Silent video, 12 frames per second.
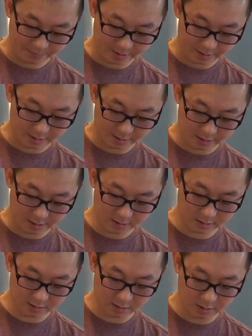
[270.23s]
do 1
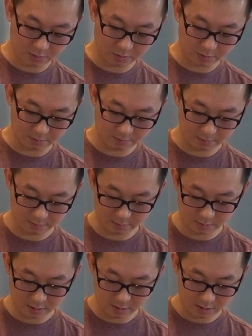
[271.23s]

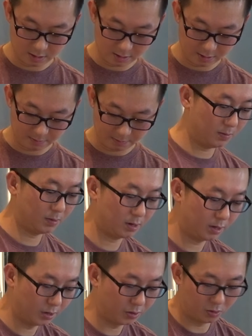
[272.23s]
soy sauce. We're
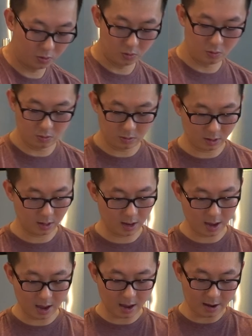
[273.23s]
gonna do
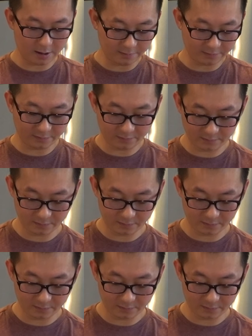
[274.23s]
half